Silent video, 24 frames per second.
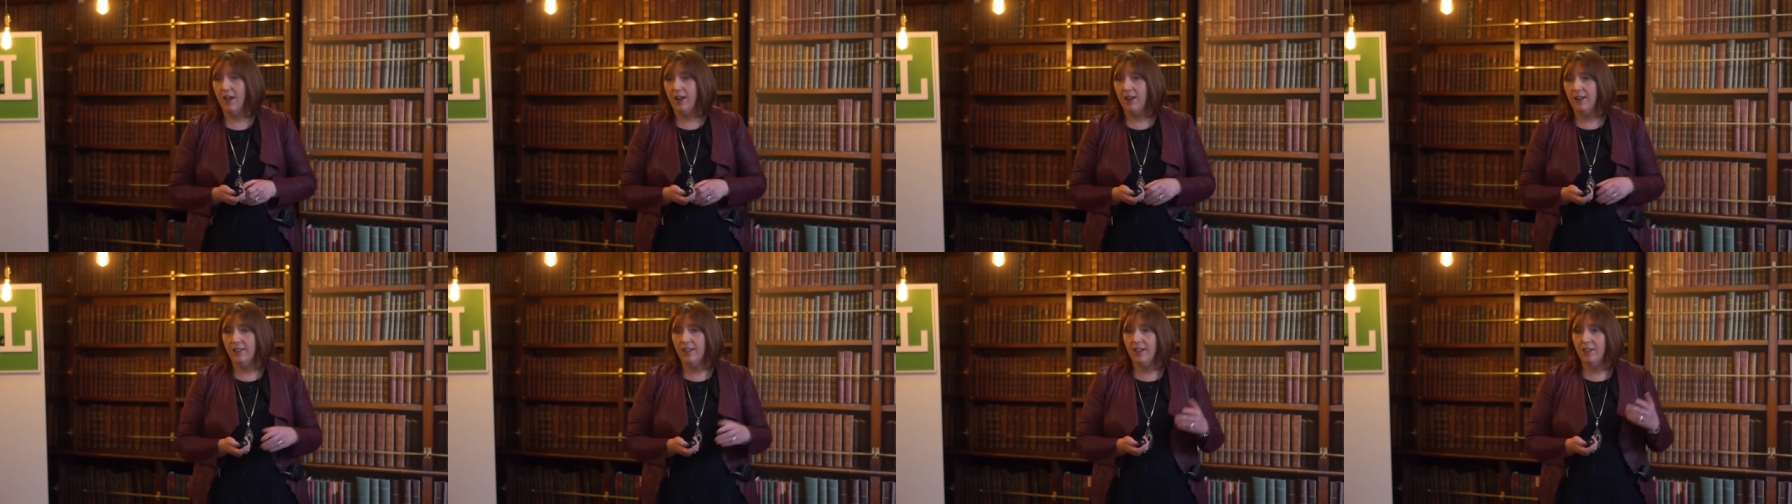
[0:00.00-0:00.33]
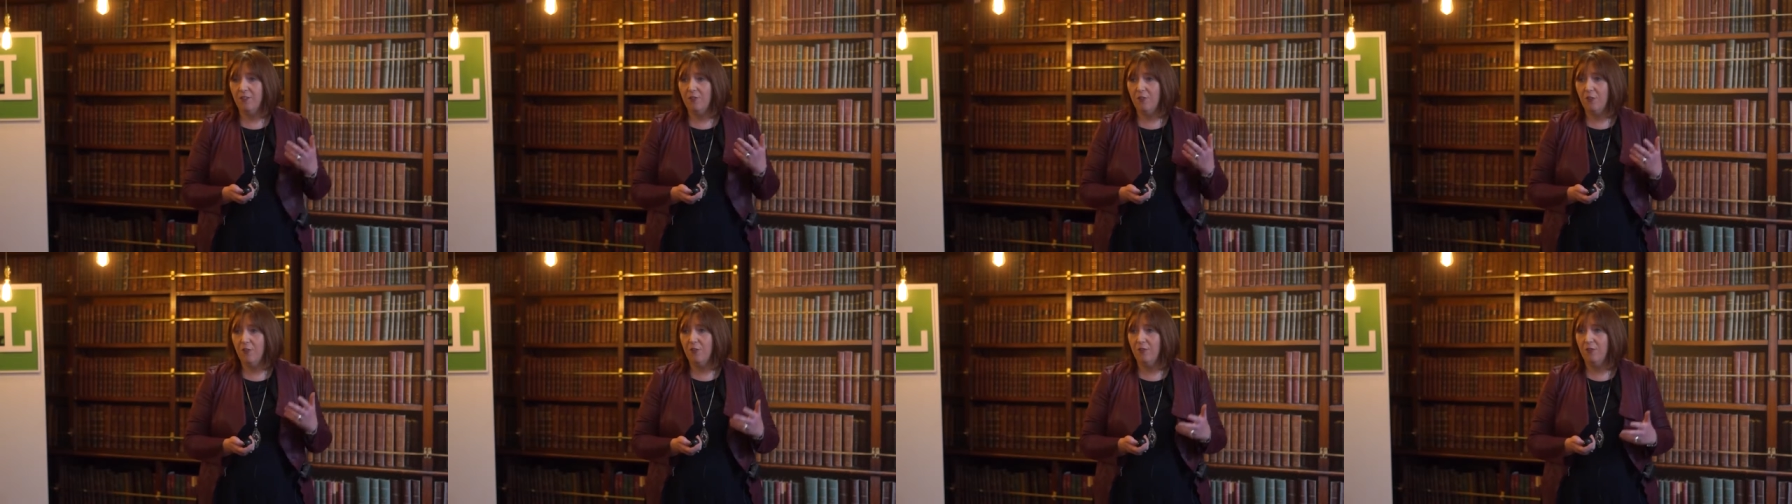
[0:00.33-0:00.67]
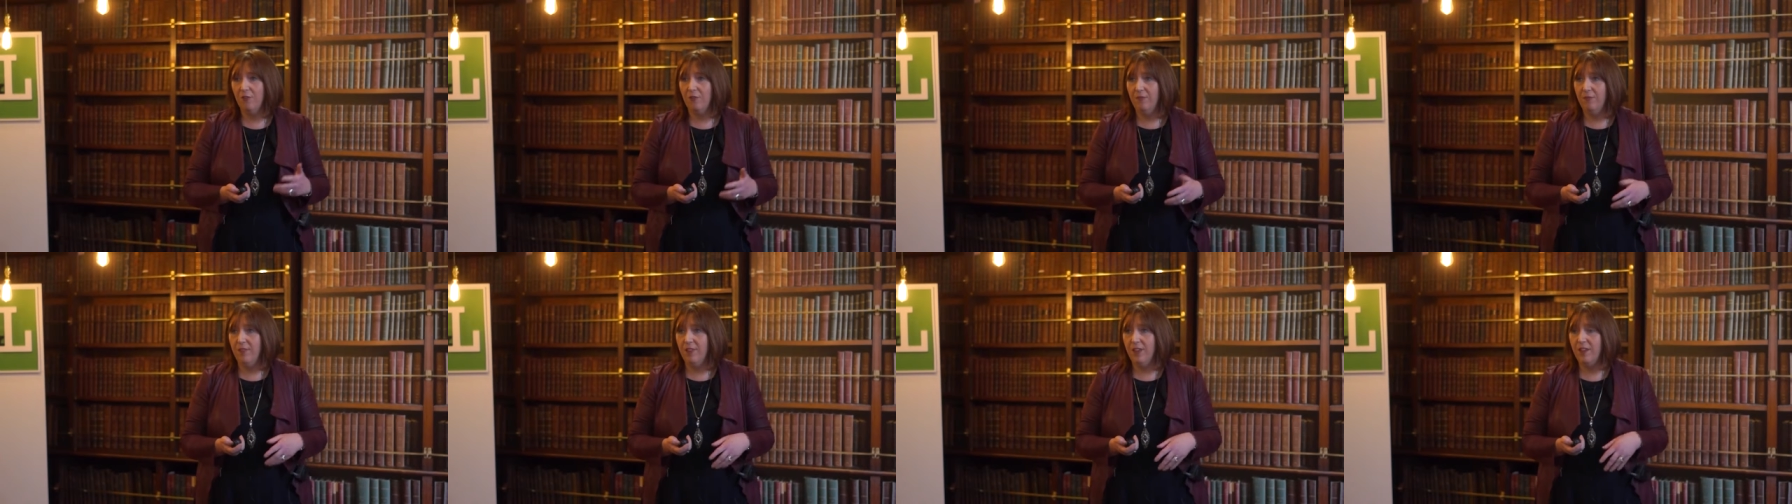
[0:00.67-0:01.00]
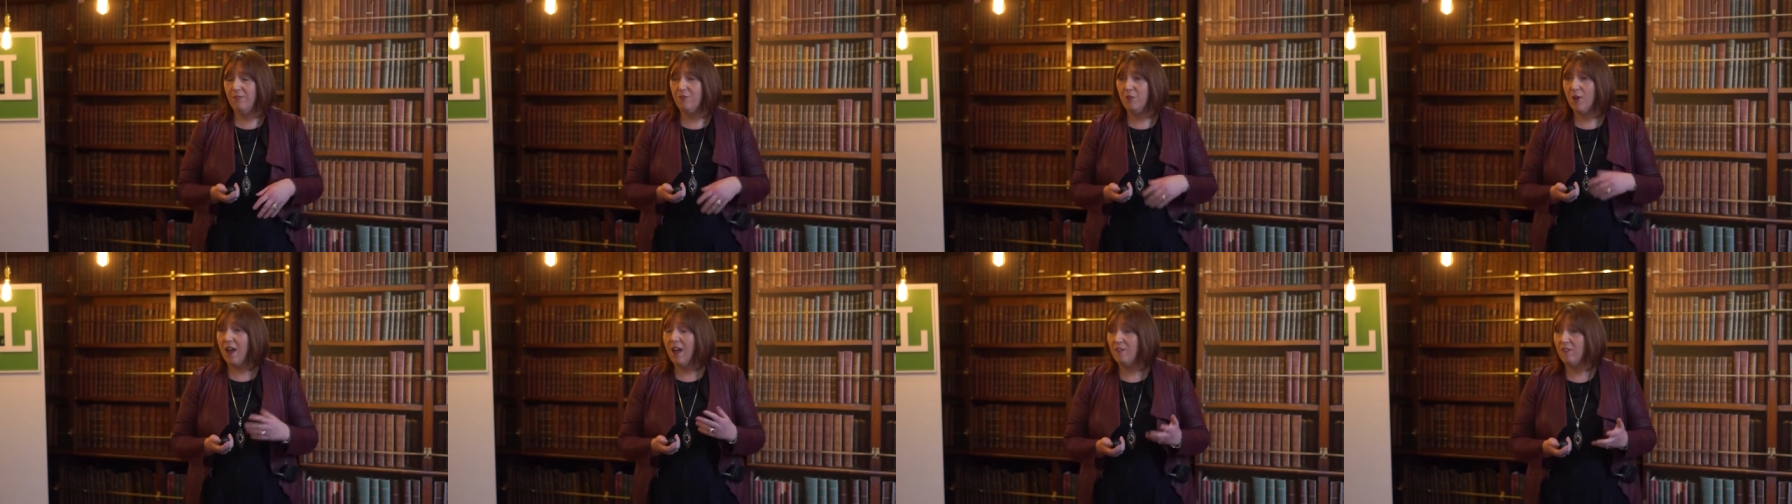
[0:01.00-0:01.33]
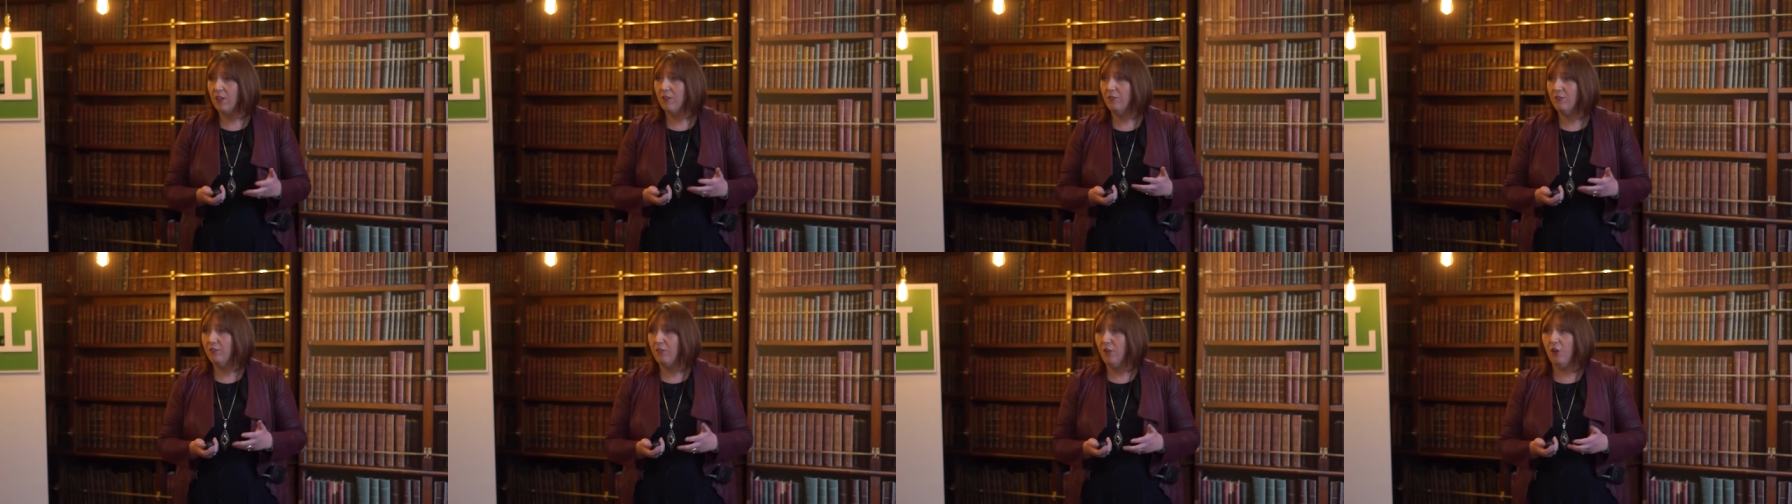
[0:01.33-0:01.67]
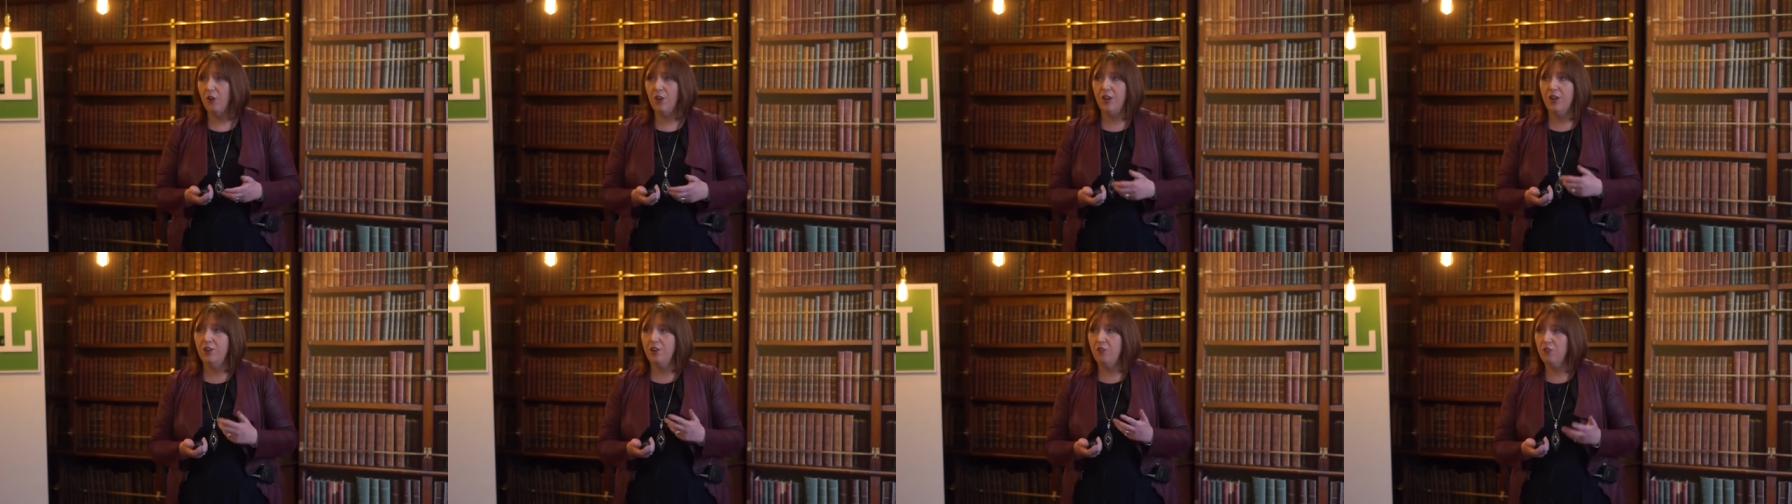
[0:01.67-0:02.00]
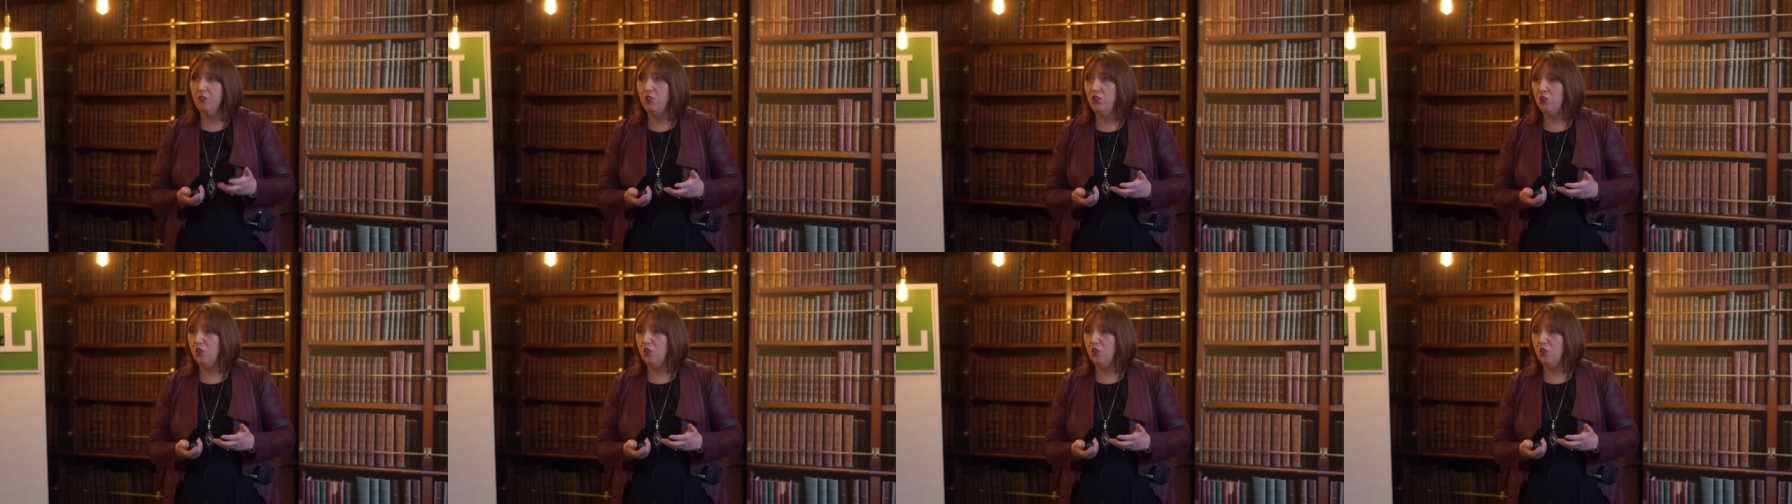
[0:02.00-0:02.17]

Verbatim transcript: And I think if you're if you're having fun and you're